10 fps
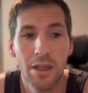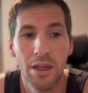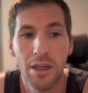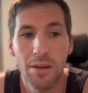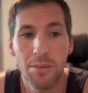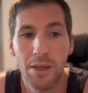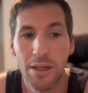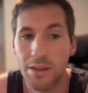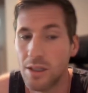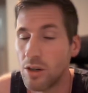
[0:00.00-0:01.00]
and
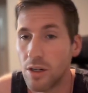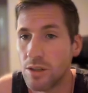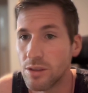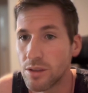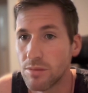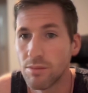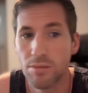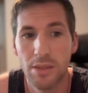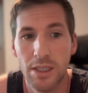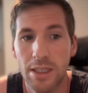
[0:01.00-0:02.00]
there's
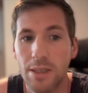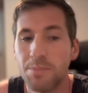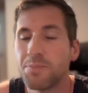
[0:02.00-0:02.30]
the